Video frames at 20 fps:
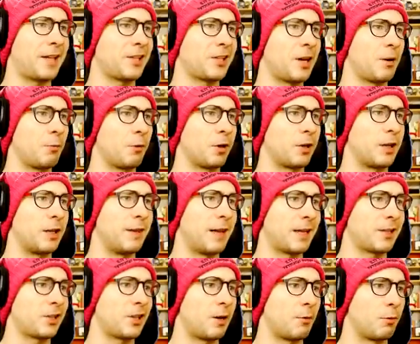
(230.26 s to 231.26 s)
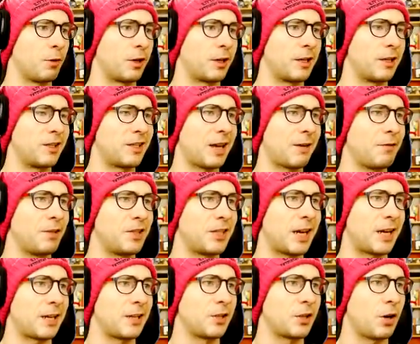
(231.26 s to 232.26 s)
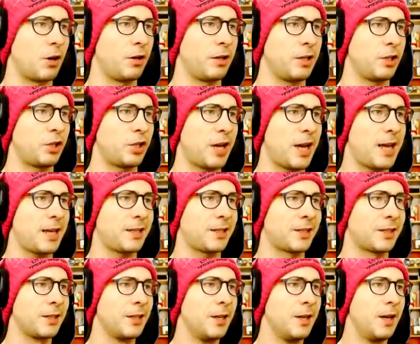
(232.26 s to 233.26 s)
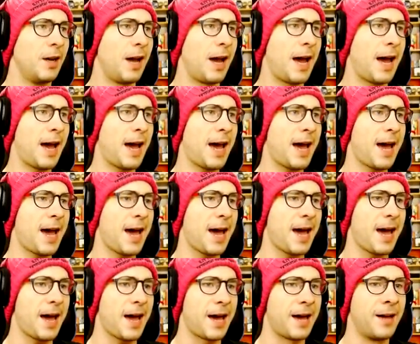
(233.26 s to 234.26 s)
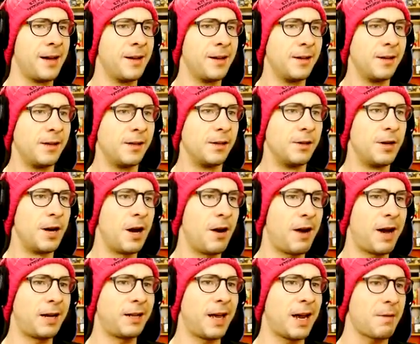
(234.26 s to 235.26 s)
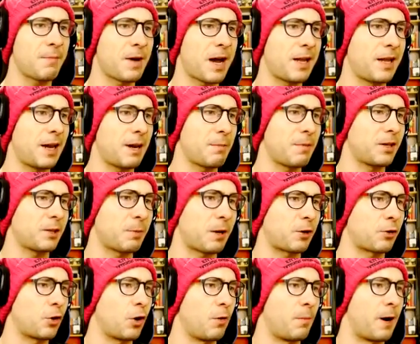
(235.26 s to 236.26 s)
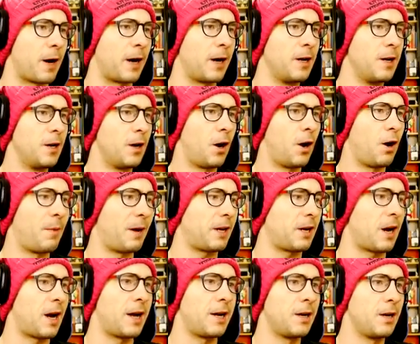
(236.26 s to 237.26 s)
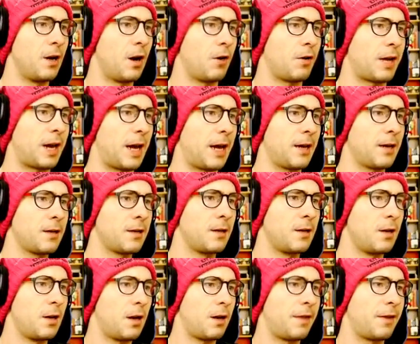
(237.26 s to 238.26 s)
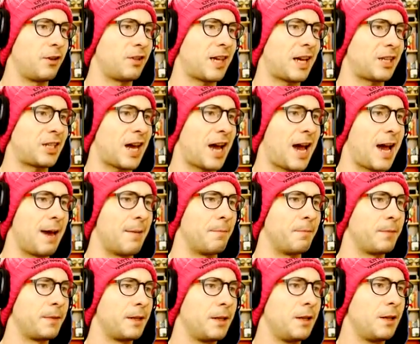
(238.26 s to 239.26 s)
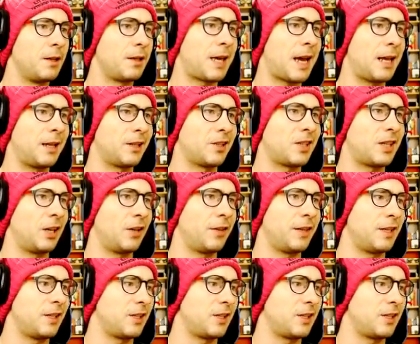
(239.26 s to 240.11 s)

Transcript: that's not working, that's not working. Seven seconds, holy shit! Ah! No, I like I like miss my crowbar. Oh my god. Okay. There's that time. Okay, let's kill